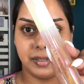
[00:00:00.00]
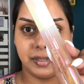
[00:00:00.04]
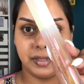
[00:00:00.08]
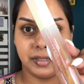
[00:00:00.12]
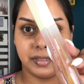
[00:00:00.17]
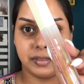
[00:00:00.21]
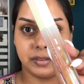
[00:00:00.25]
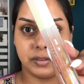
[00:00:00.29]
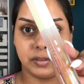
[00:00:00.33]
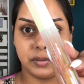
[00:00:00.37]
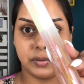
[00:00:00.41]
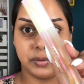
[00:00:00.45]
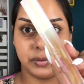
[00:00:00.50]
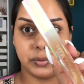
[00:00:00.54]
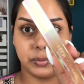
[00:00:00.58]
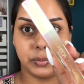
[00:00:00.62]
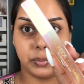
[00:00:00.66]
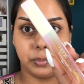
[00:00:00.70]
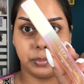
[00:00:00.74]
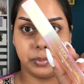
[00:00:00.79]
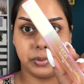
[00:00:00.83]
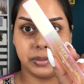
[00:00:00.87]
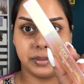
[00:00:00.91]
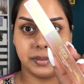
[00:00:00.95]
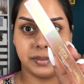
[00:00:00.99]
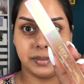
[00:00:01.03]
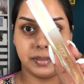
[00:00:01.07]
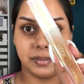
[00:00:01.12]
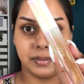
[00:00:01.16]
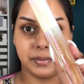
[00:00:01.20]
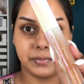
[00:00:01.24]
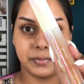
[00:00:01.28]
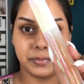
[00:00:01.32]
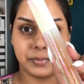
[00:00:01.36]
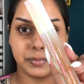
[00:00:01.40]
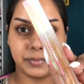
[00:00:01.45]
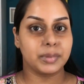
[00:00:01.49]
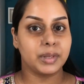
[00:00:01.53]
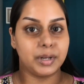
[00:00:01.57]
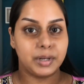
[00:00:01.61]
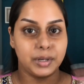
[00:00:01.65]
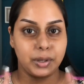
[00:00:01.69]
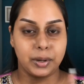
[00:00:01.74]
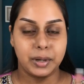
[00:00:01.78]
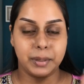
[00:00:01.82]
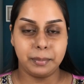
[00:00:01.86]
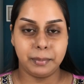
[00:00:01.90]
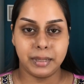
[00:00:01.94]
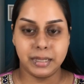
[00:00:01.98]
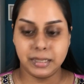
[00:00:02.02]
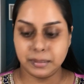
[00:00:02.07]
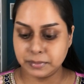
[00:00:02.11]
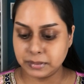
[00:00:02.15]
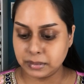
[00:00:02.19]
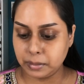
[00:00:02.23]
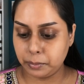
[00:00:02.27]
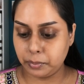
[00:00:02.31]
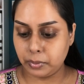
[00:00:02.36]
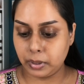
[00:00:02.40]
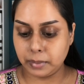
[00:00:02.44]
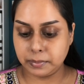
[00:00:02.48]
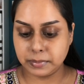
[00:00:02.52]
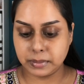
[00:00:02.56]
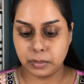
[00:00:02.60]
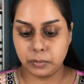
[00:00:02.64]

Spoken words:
It's so pretty. Now that my lips are prepped,